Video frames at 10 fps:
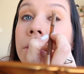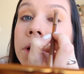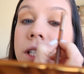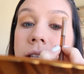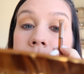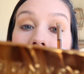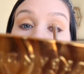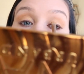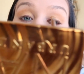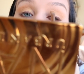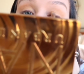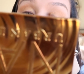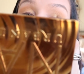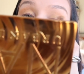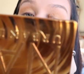which seems
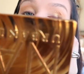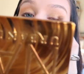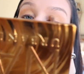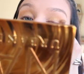absurd, but I'll